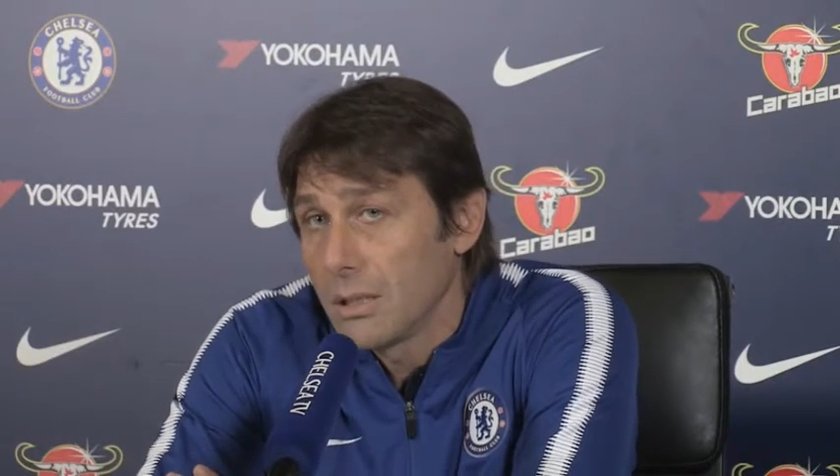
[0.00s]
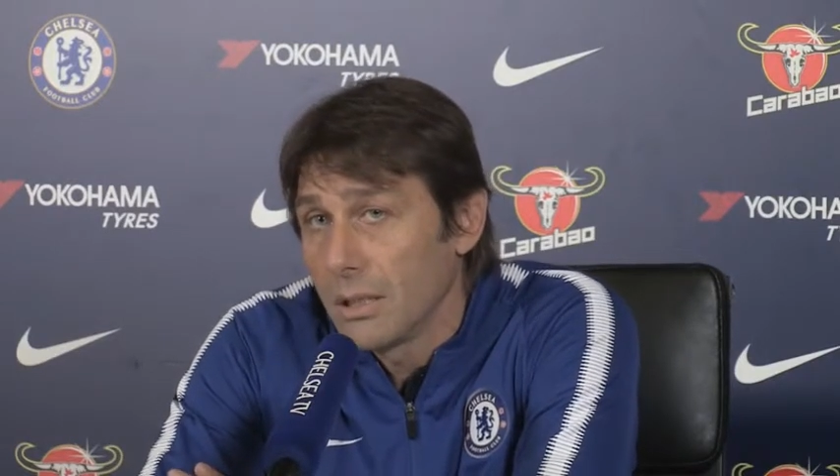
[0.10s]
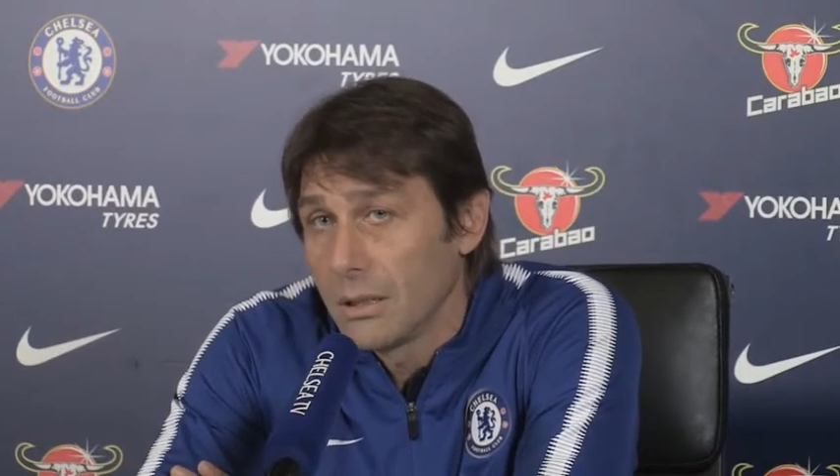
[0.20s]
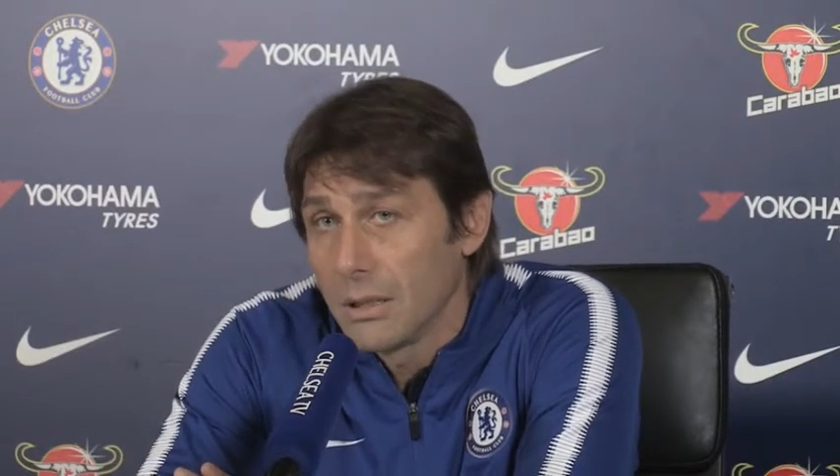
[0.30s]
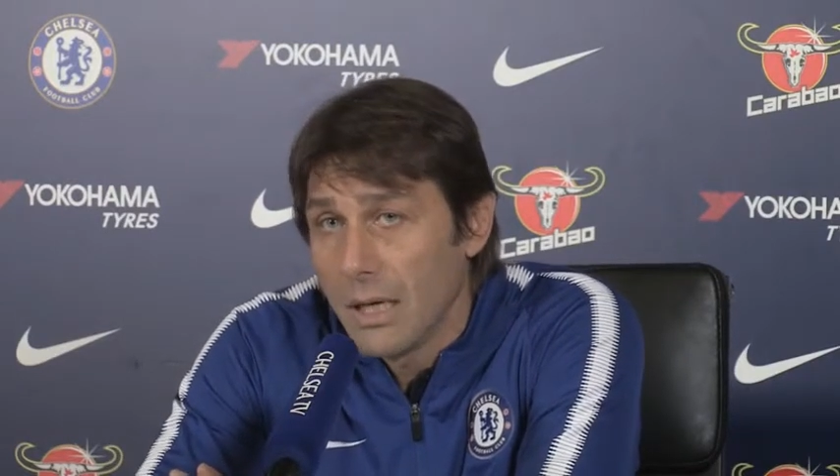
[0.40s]

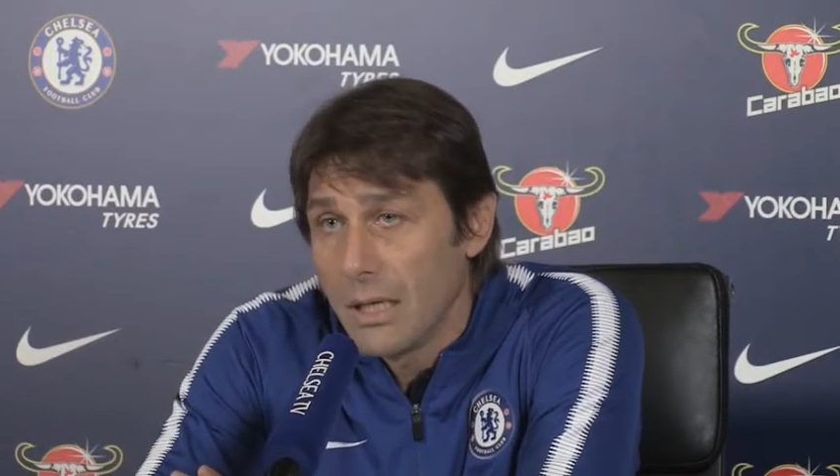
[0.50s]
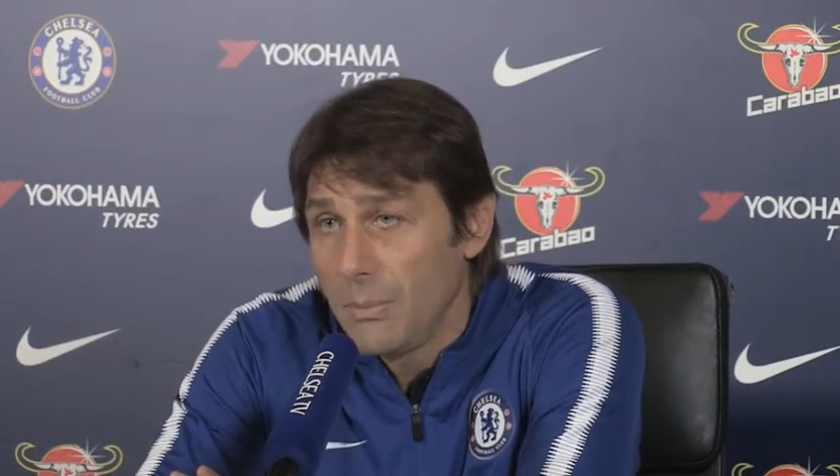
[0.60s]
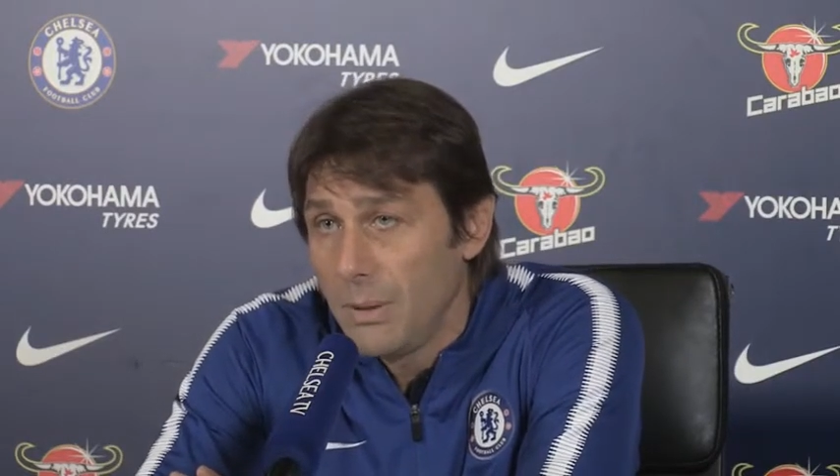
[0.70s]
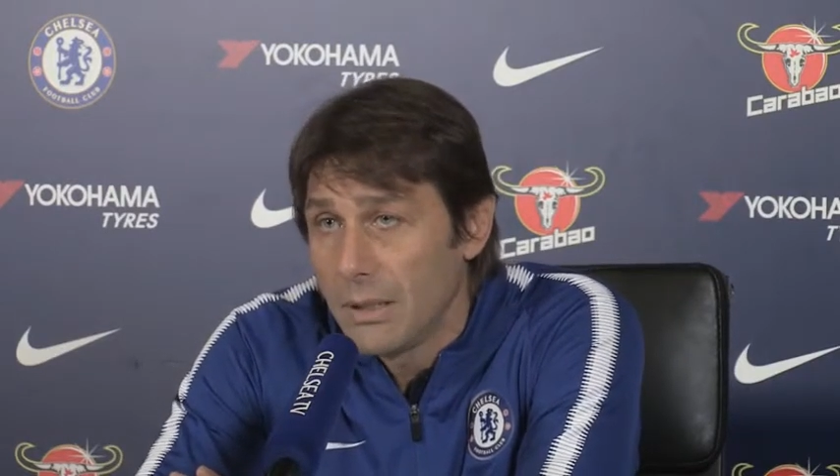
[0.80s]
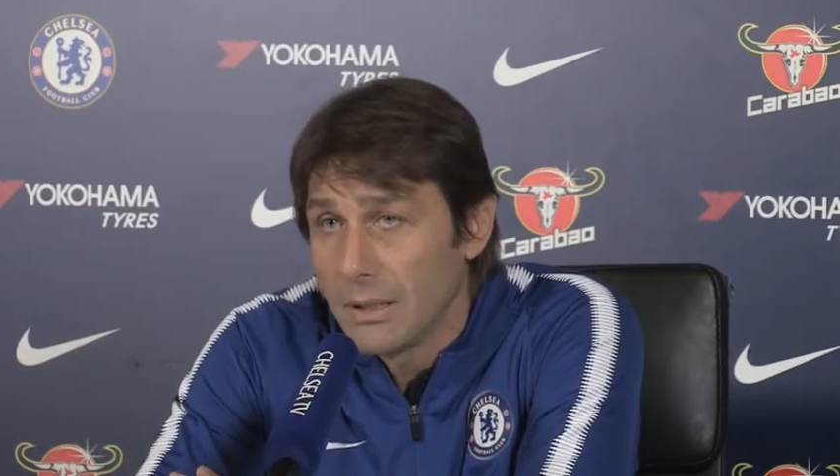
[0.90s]
And uh, I
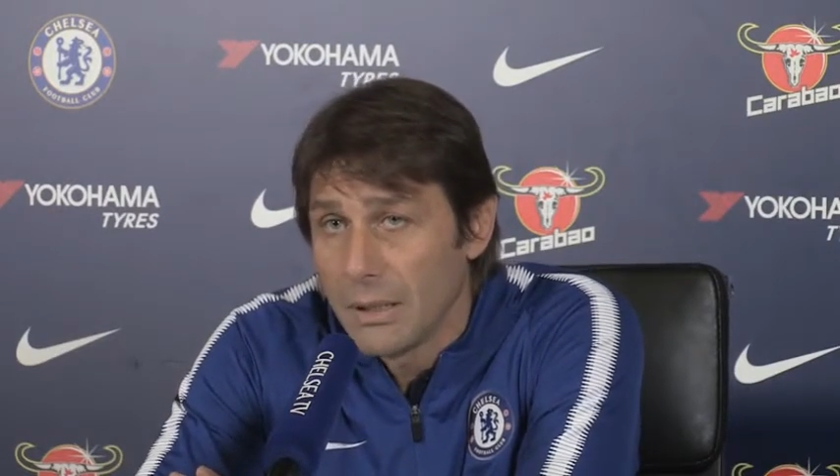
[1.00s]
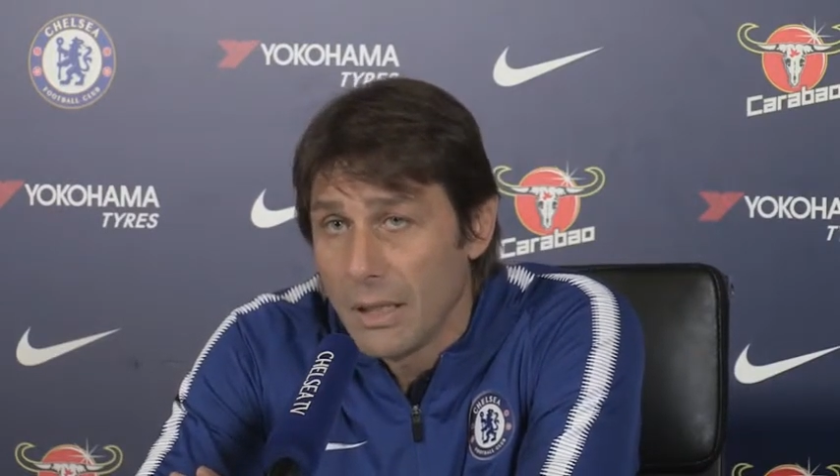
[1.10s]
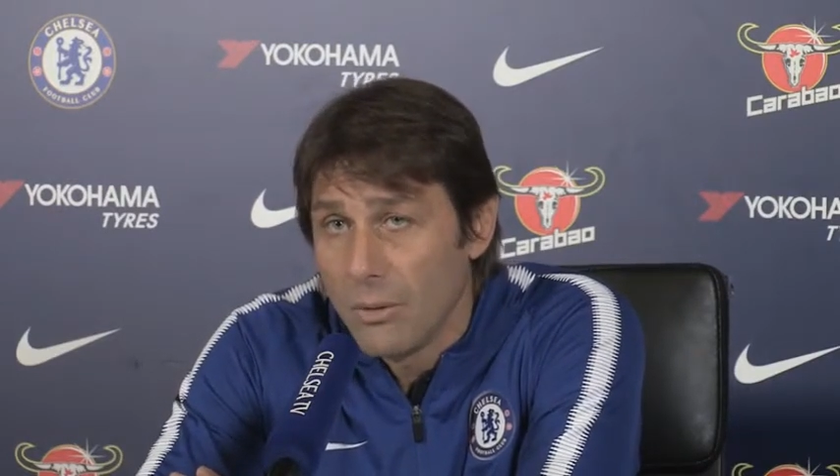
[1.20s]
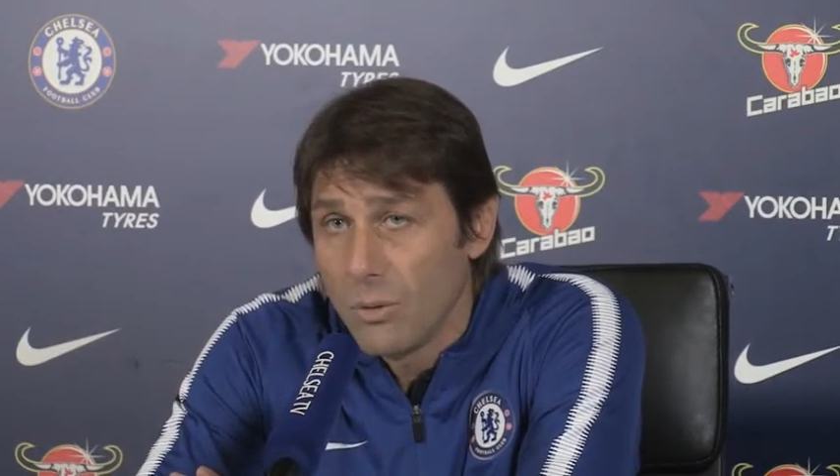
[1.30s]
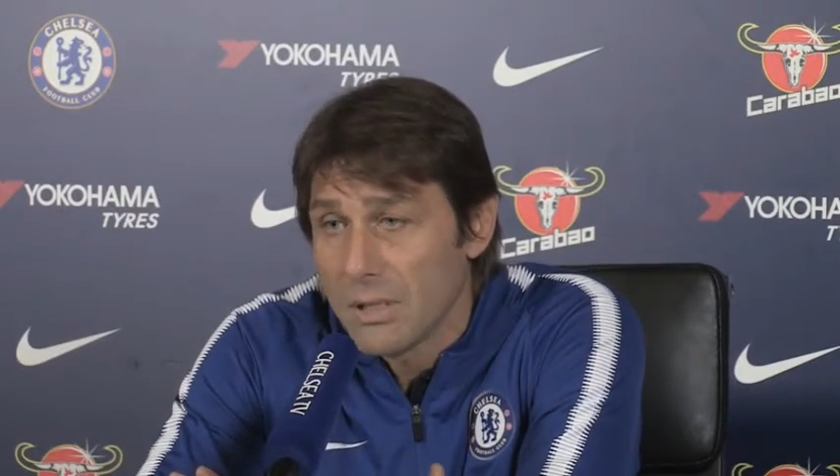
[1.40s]
repeat, uh,
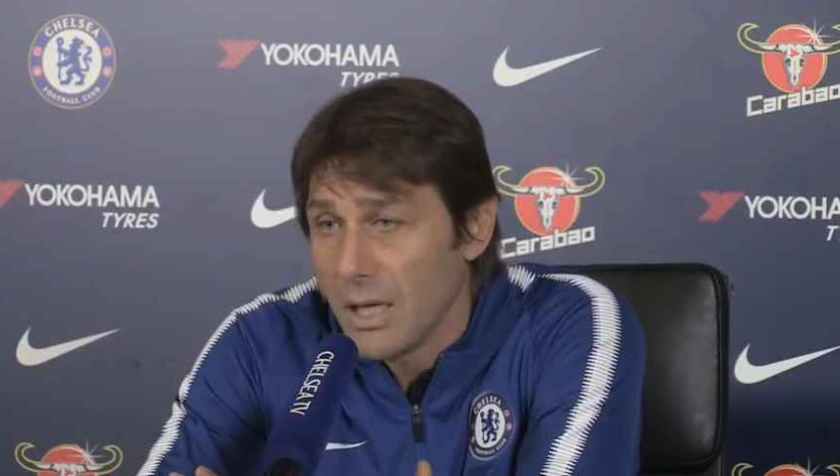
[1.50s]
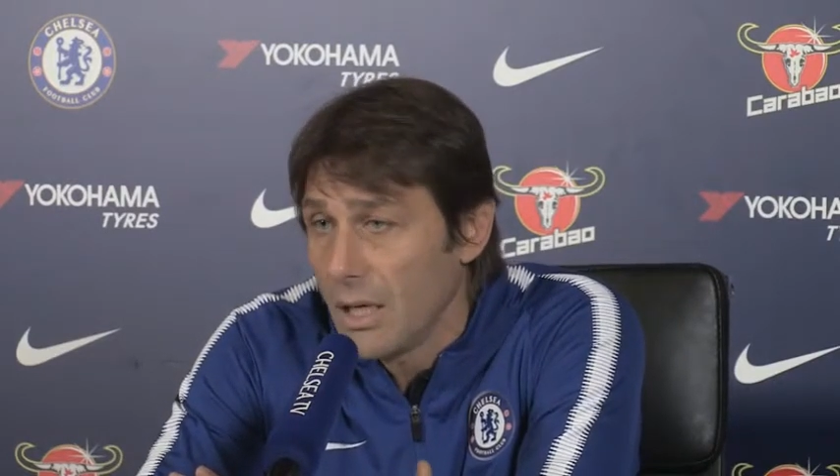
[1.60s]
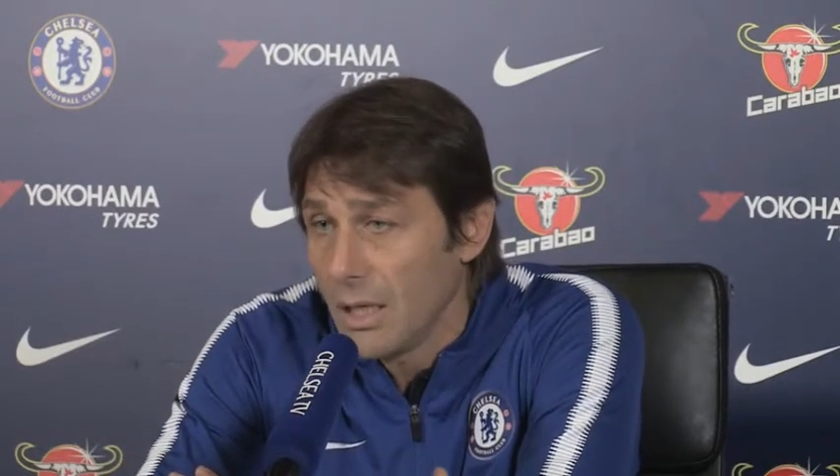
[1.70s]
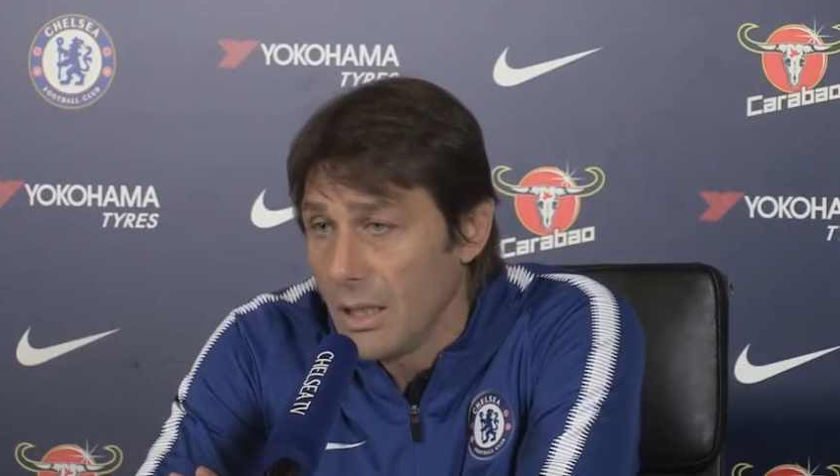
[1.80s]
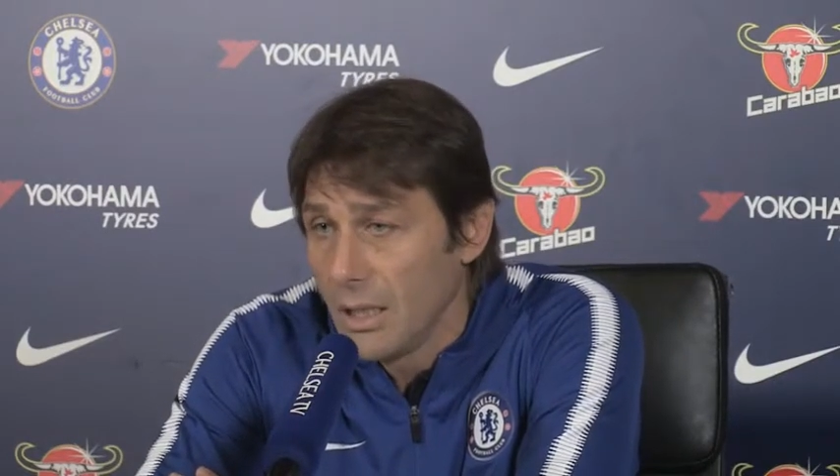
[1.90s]
I was
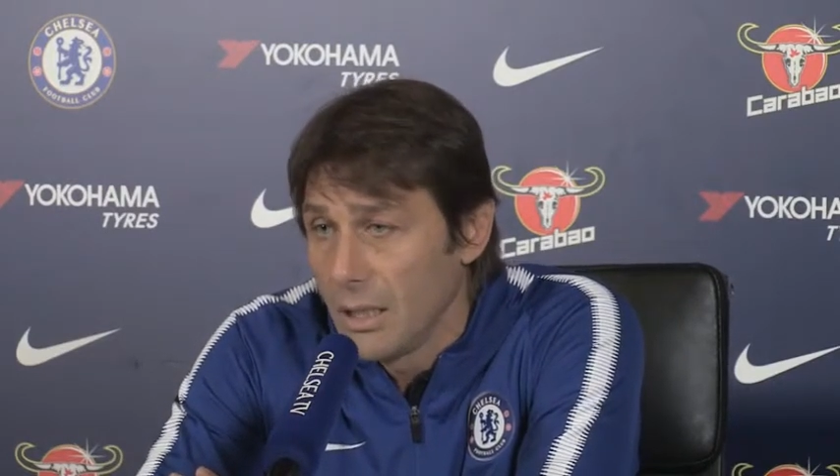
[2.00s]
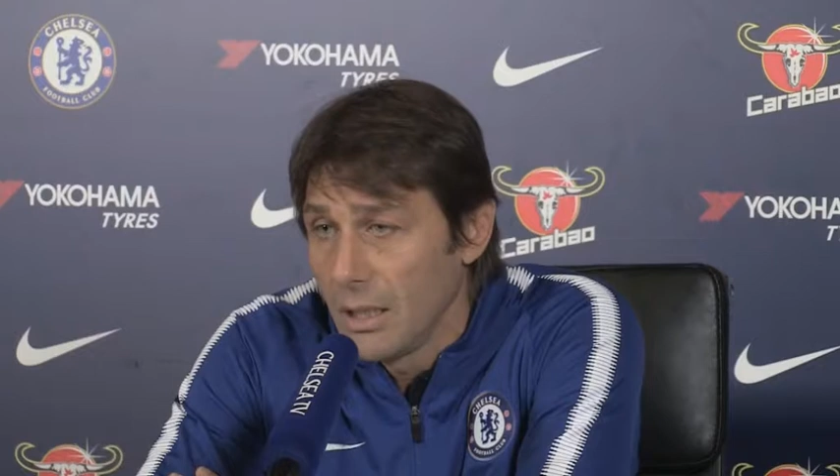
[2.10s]
angry